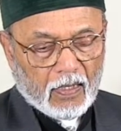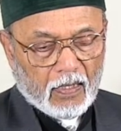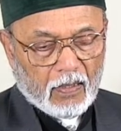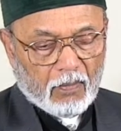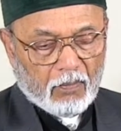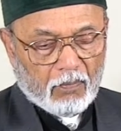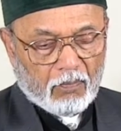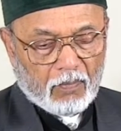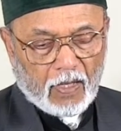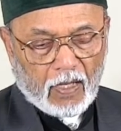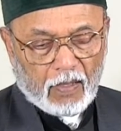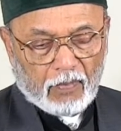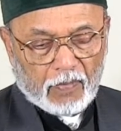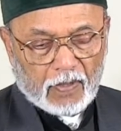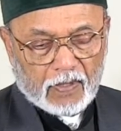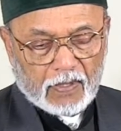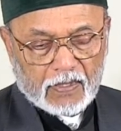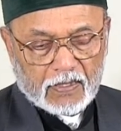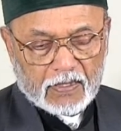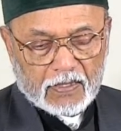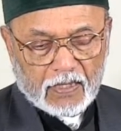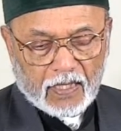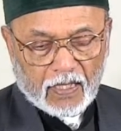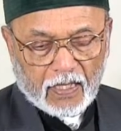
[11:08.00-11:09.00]
Mehmed
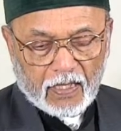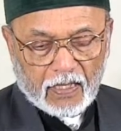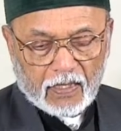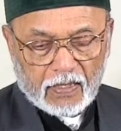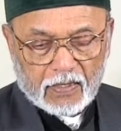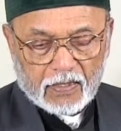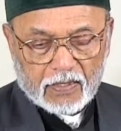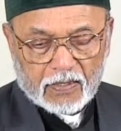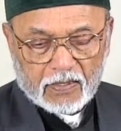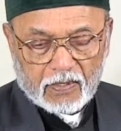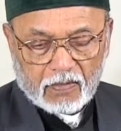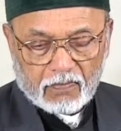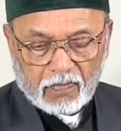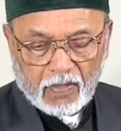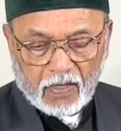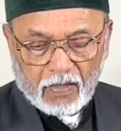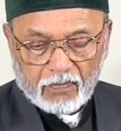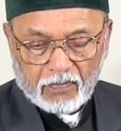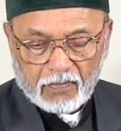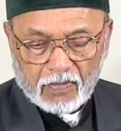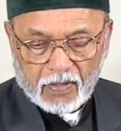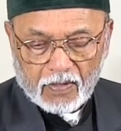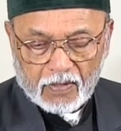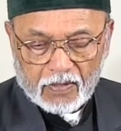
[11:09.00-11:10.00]
II
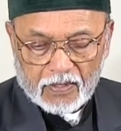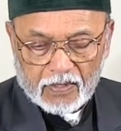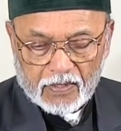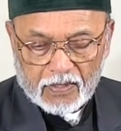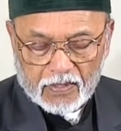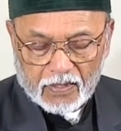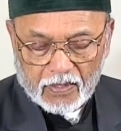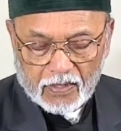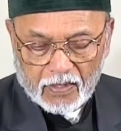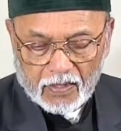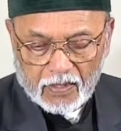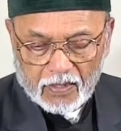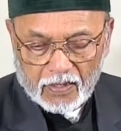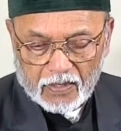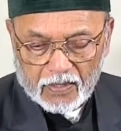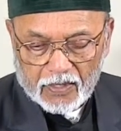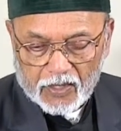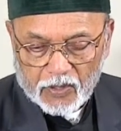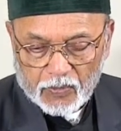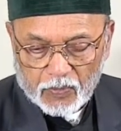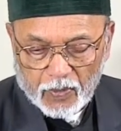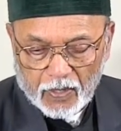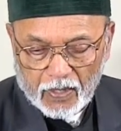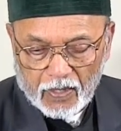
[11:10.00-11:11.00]
surrounded the city in the
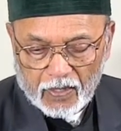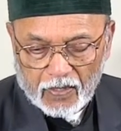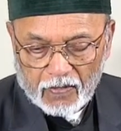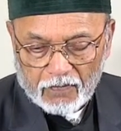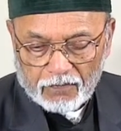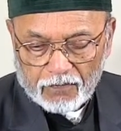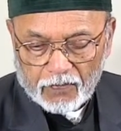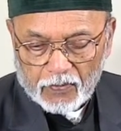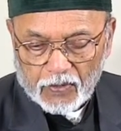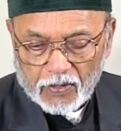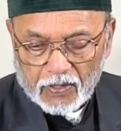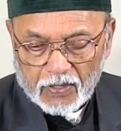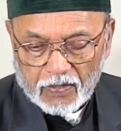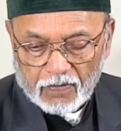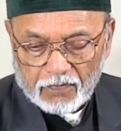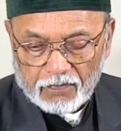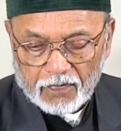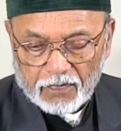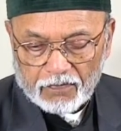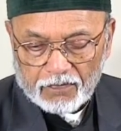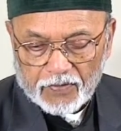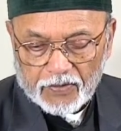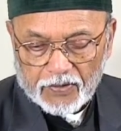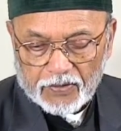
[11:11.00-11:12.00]
spring of
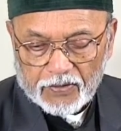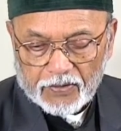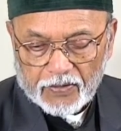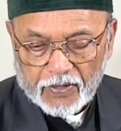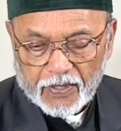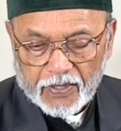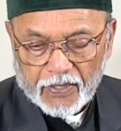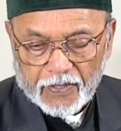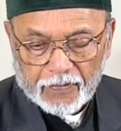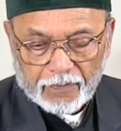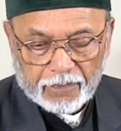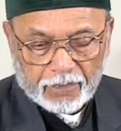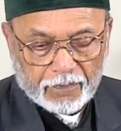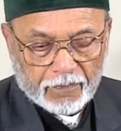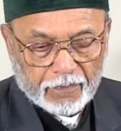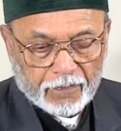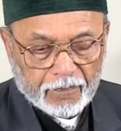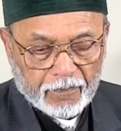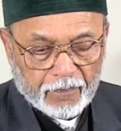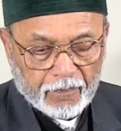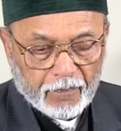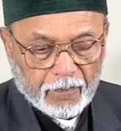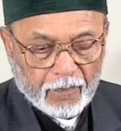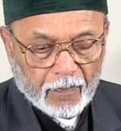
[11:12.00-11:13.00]
1453
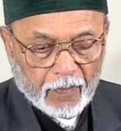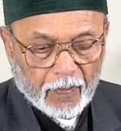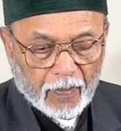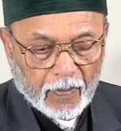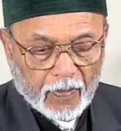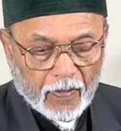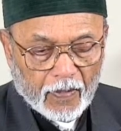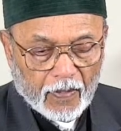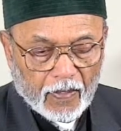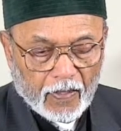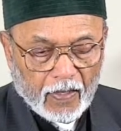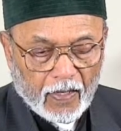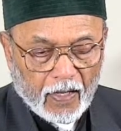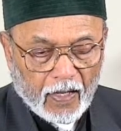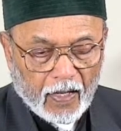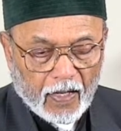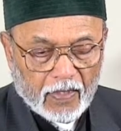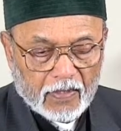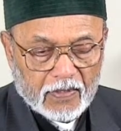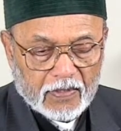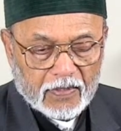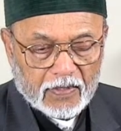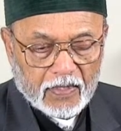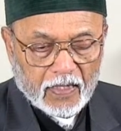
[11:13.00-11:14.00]

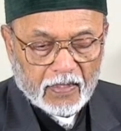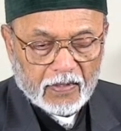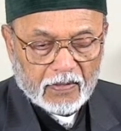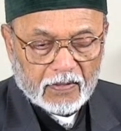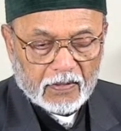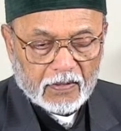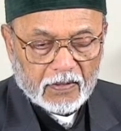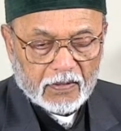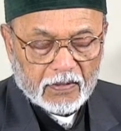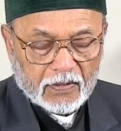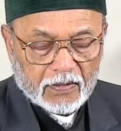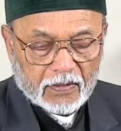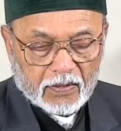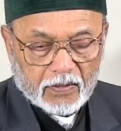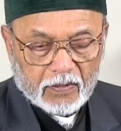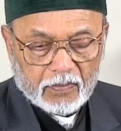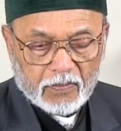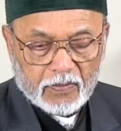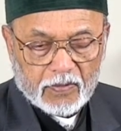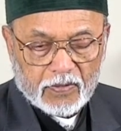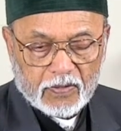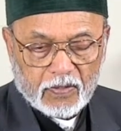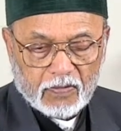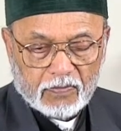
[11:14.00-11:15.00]
and sent
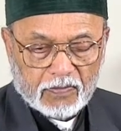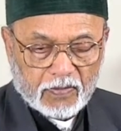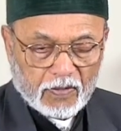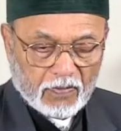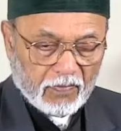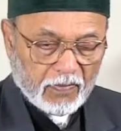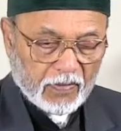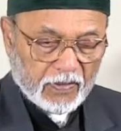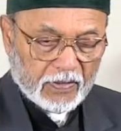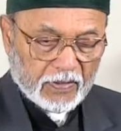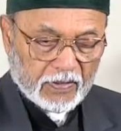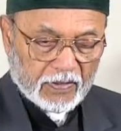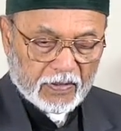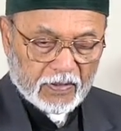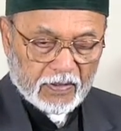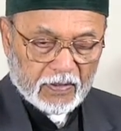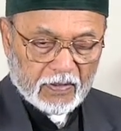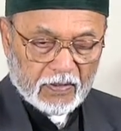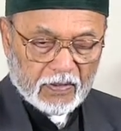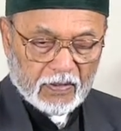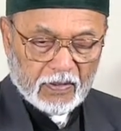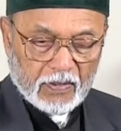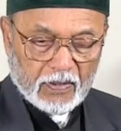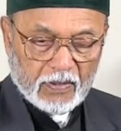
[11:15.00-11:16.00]
terms of surrender
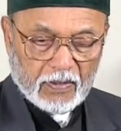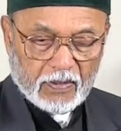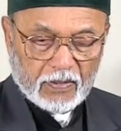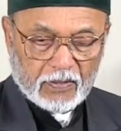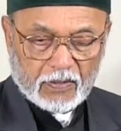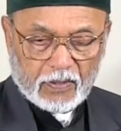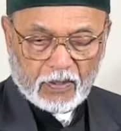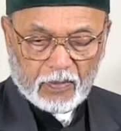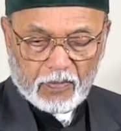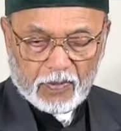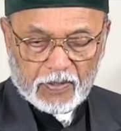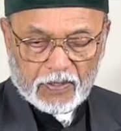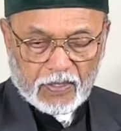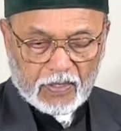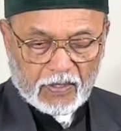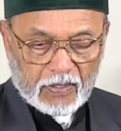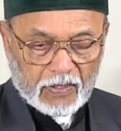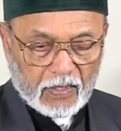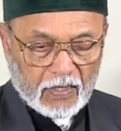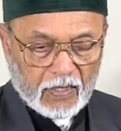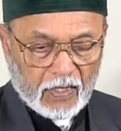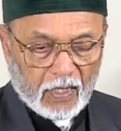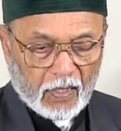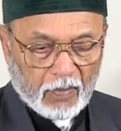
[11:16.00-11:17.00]
to the
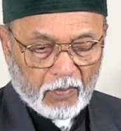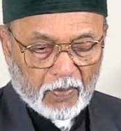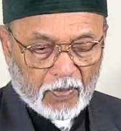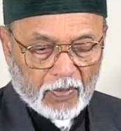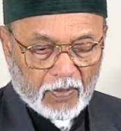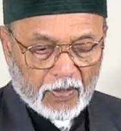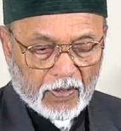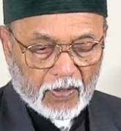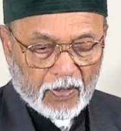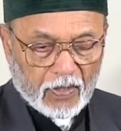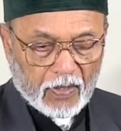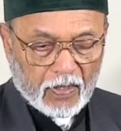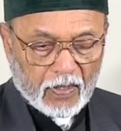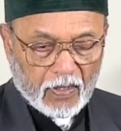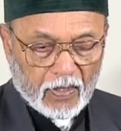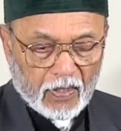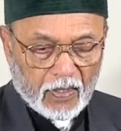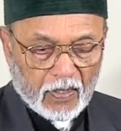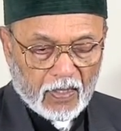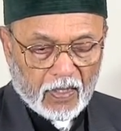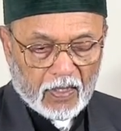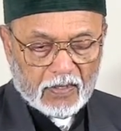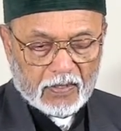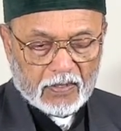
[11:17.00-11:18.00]
Byzantine Emperor
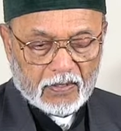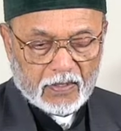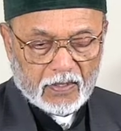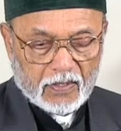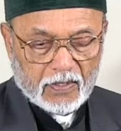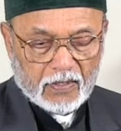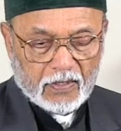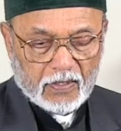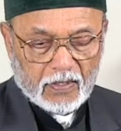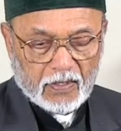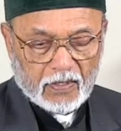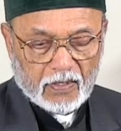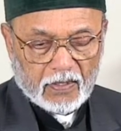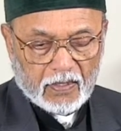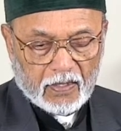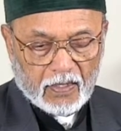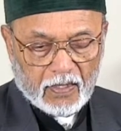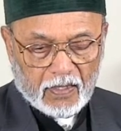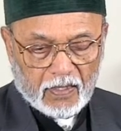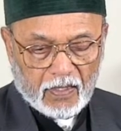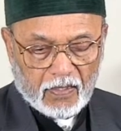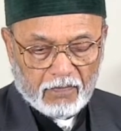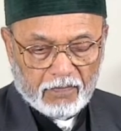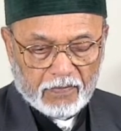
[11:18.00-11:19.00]
Constantine
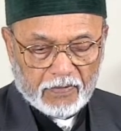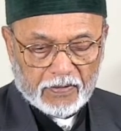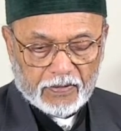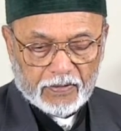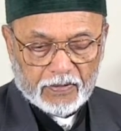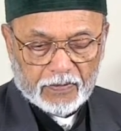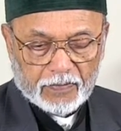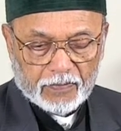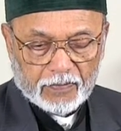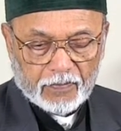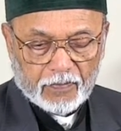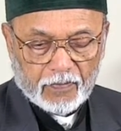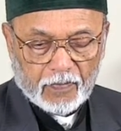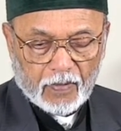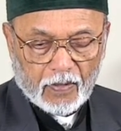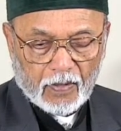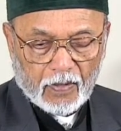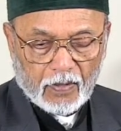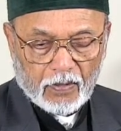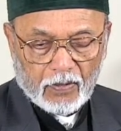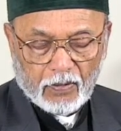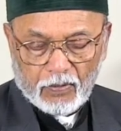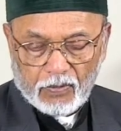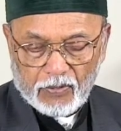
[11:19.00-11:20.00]
XI,
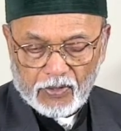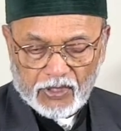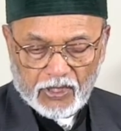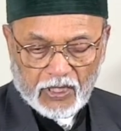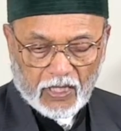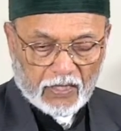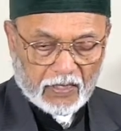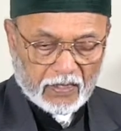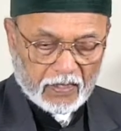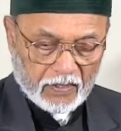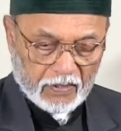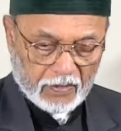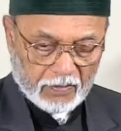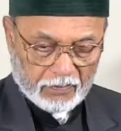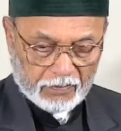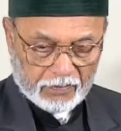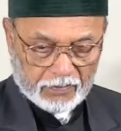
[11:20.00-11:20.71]
who rejected them.